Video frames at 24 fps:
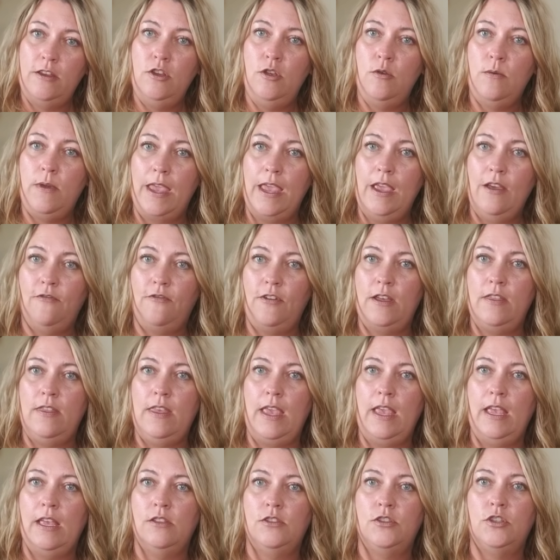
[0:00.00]
you can't find
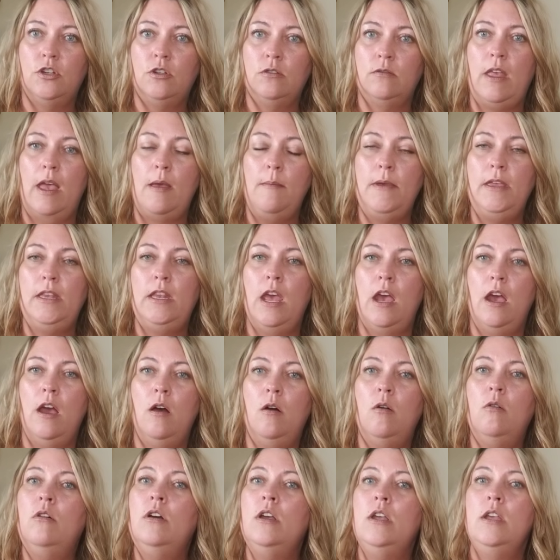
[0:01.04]
the answer, let me
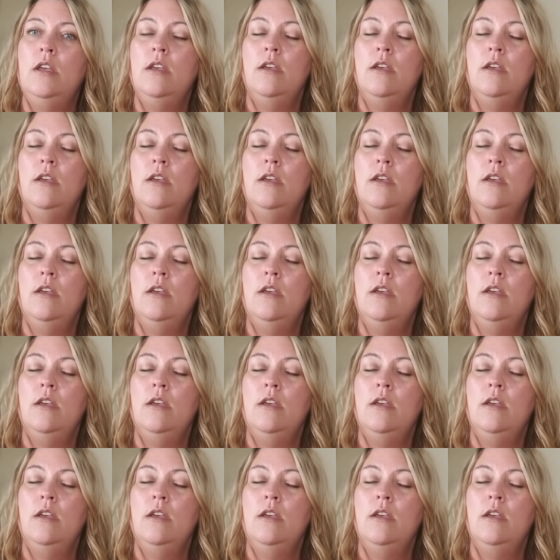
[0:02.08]
know.